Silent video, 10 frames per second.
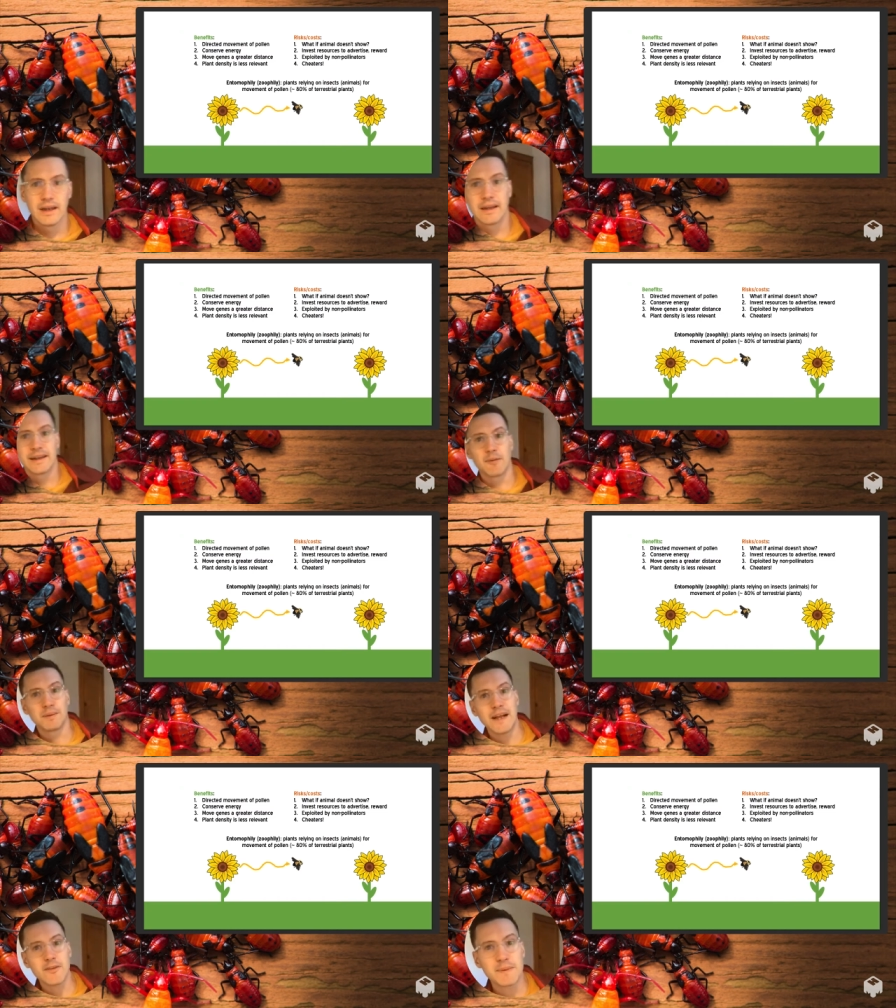Now,
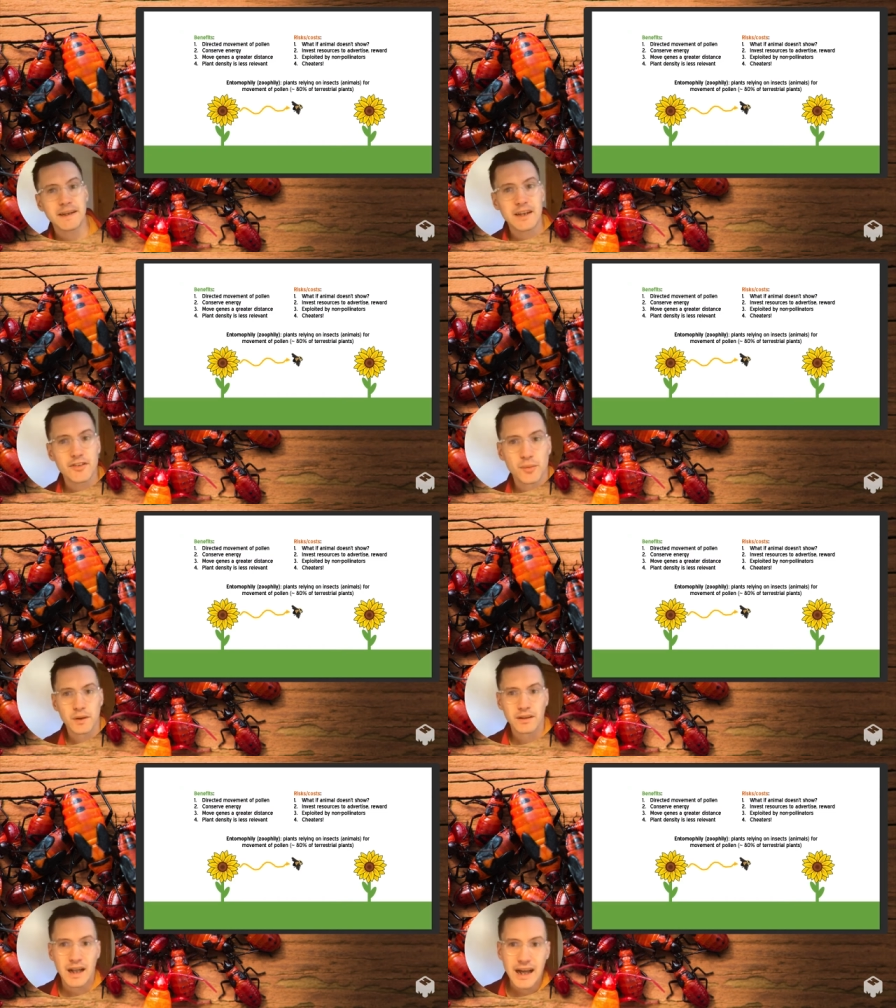plants beginning to
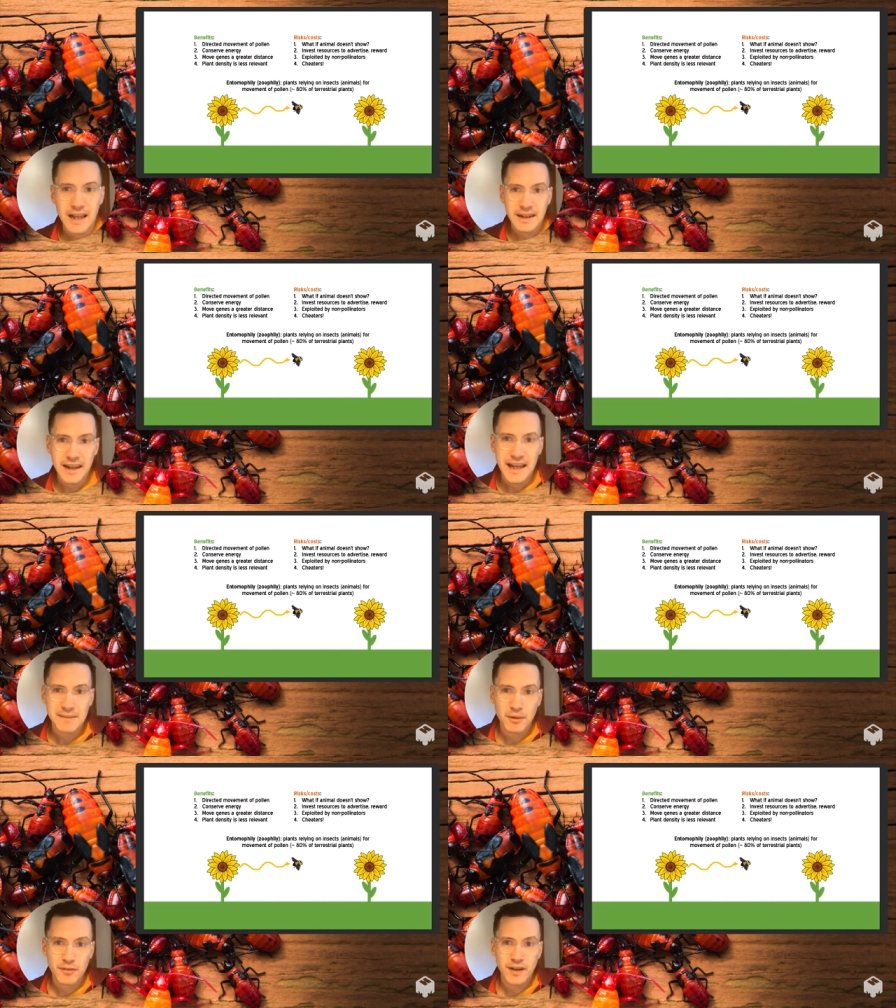rely on
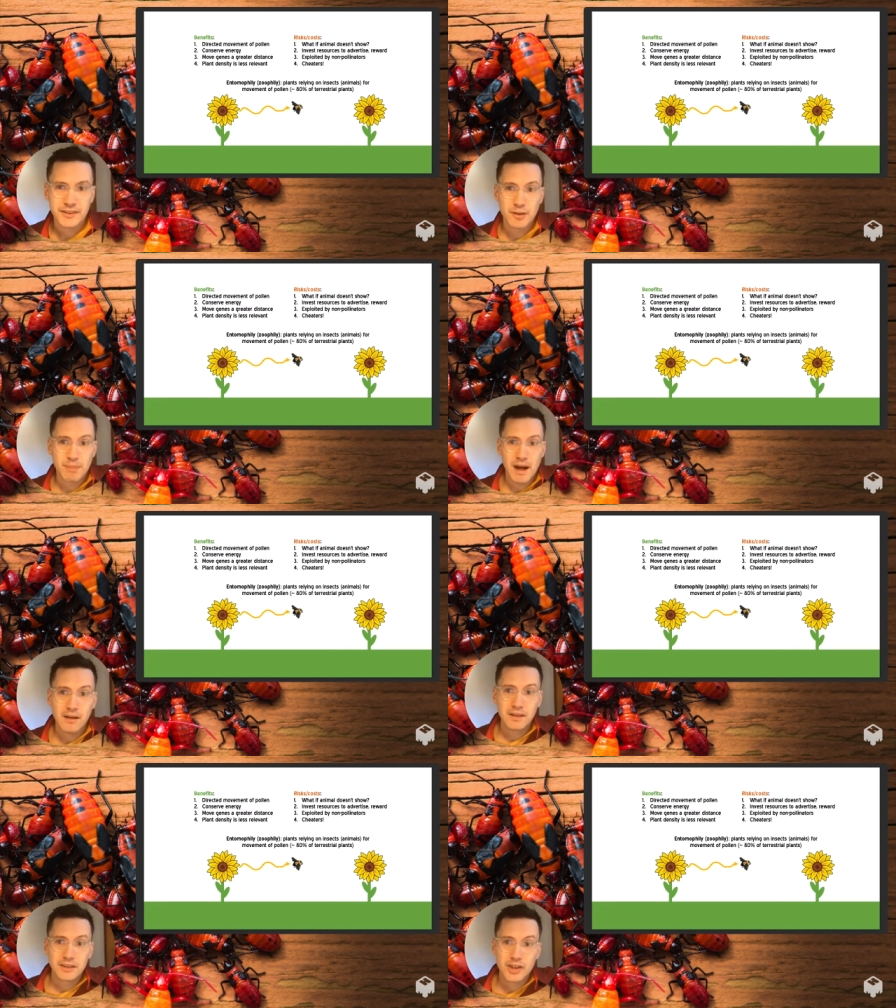animal vectored
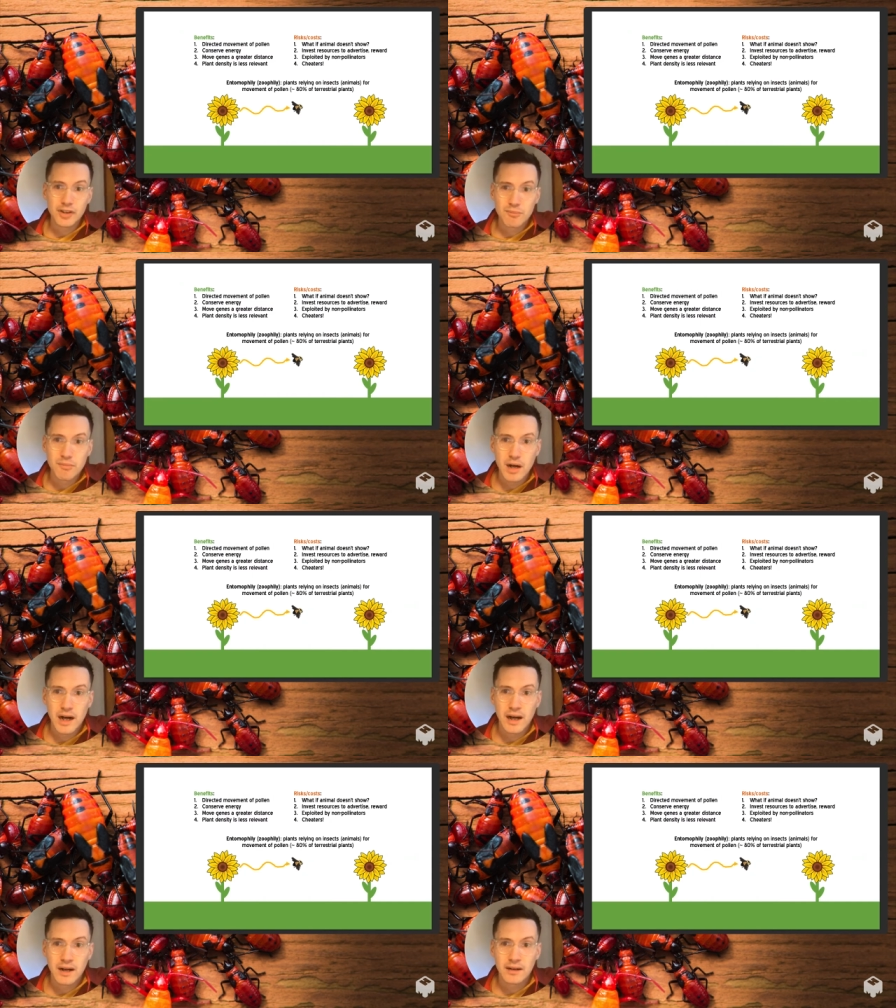pollen could,
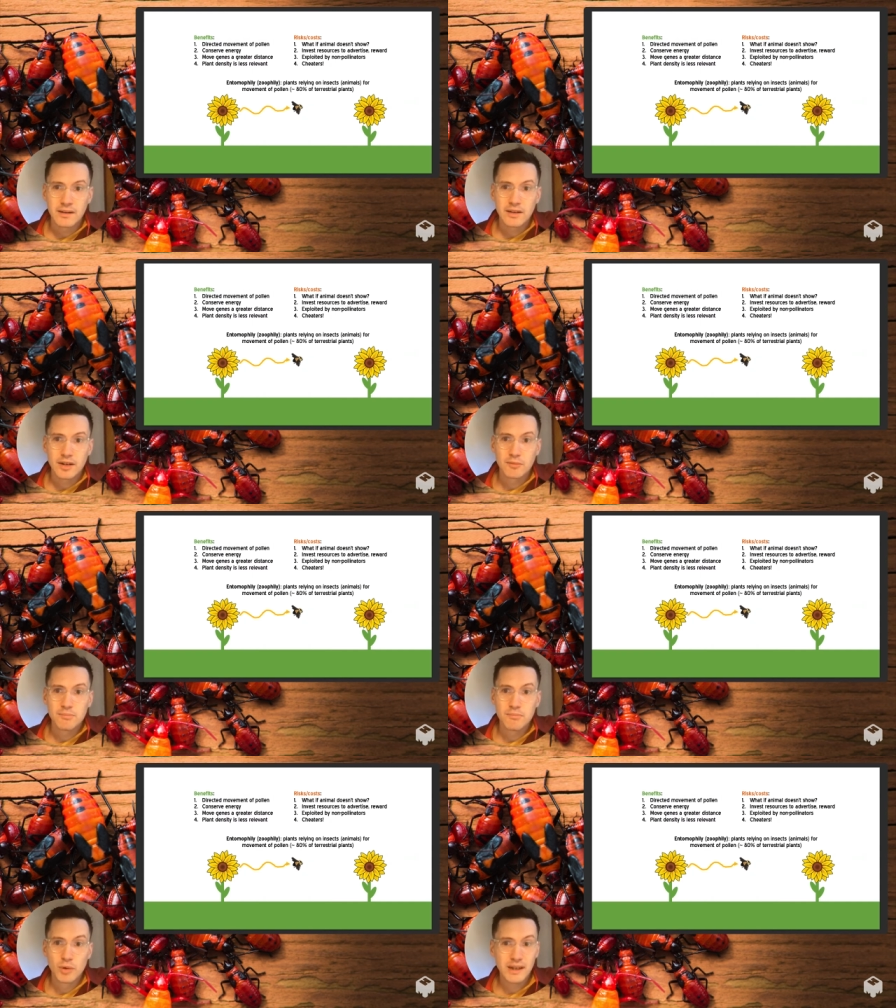uh, could
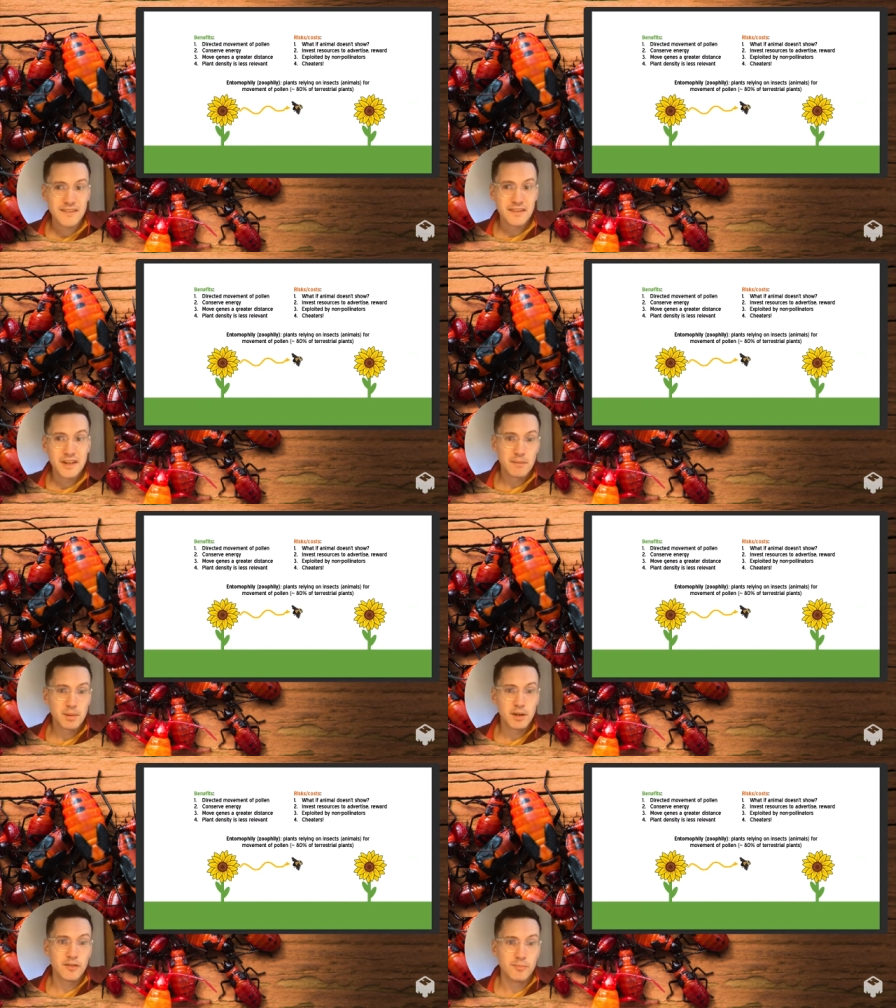realize a
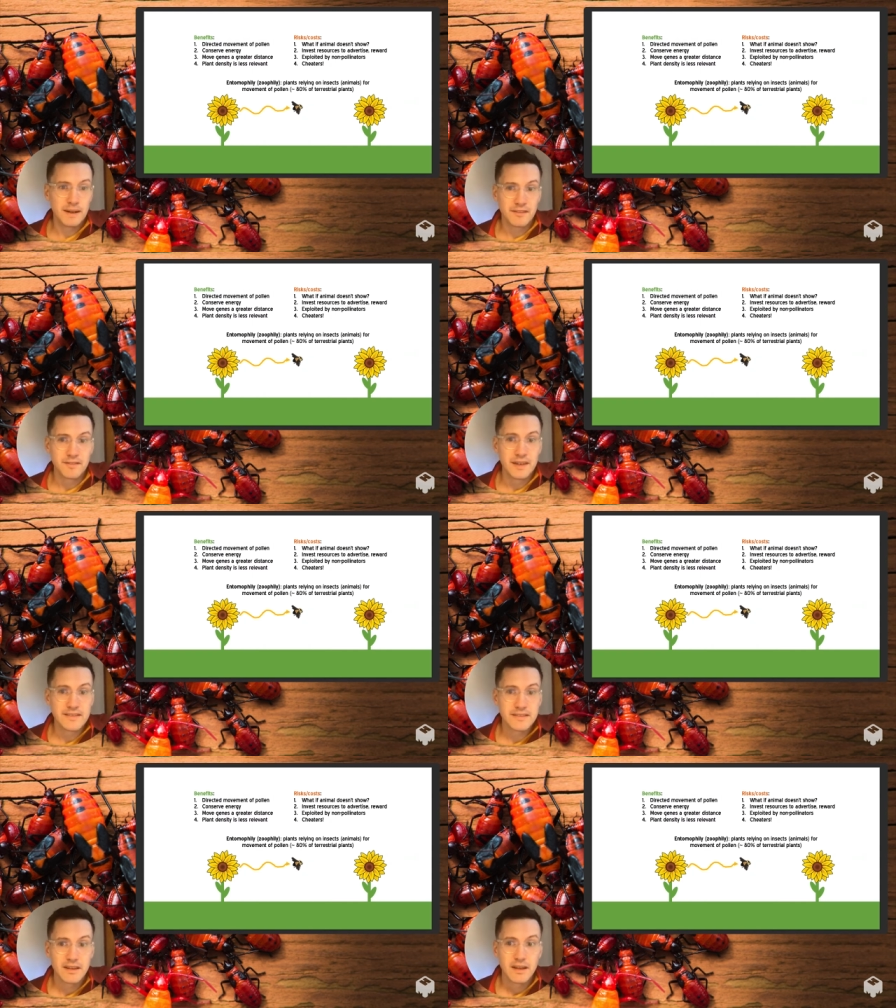number of benefits.